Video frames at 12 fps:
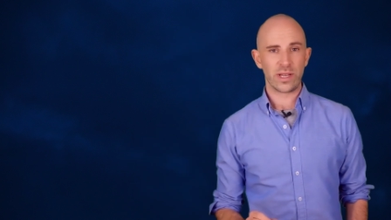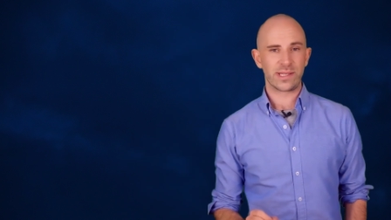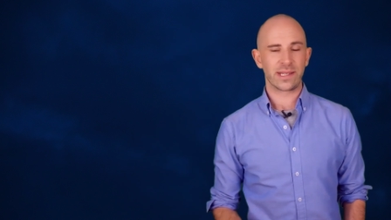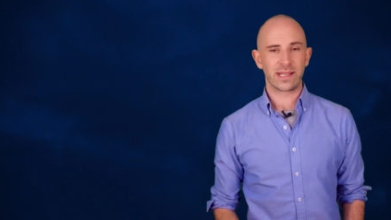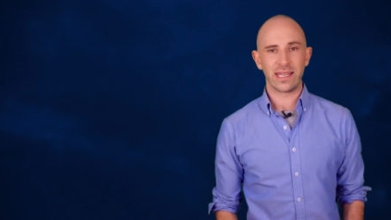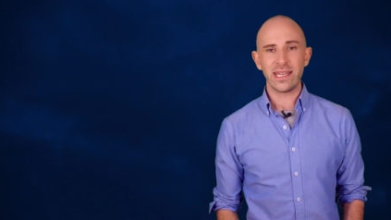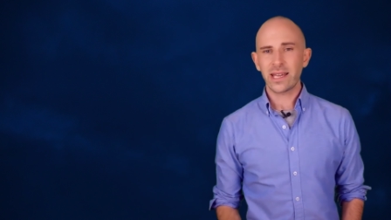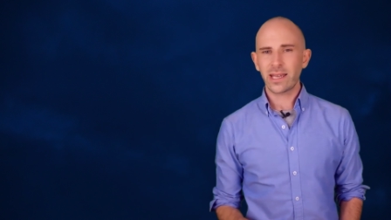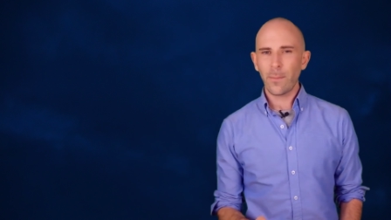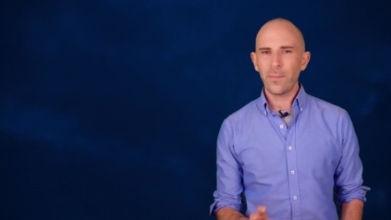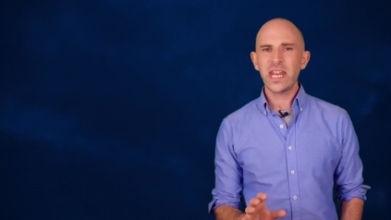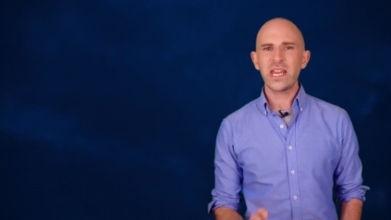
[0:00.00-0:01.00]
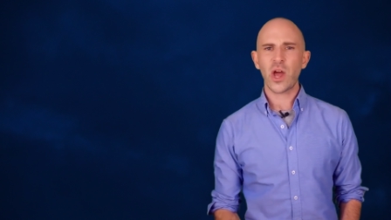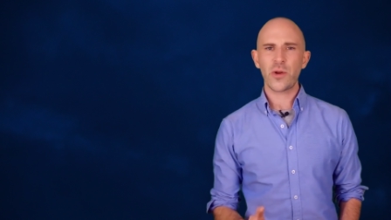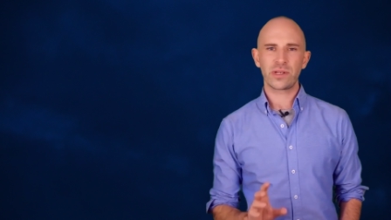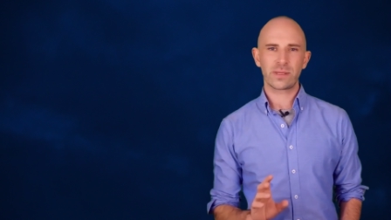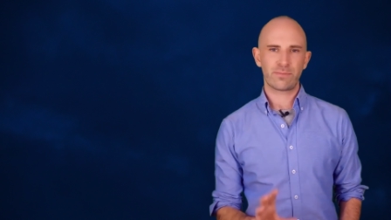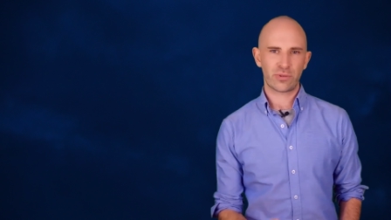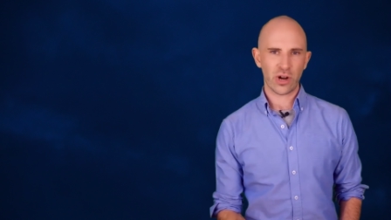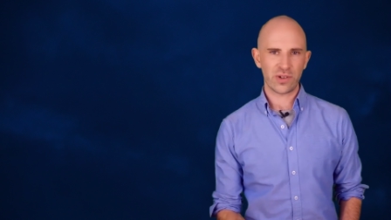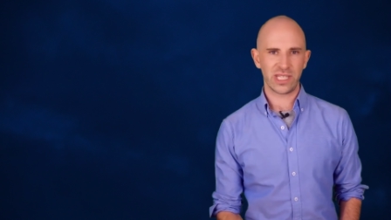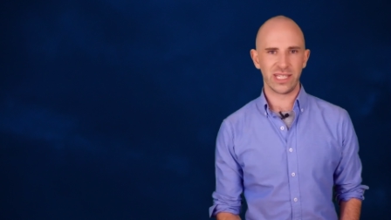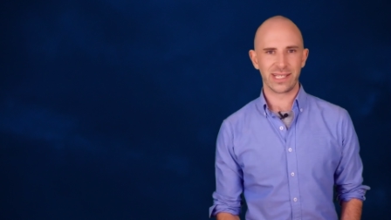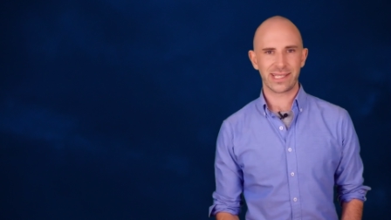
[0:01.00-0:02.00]
Recently, a company known as
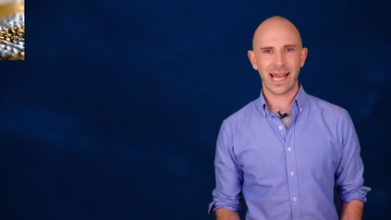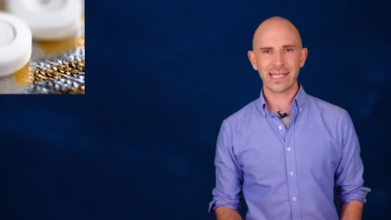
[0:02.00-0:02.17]
Proteus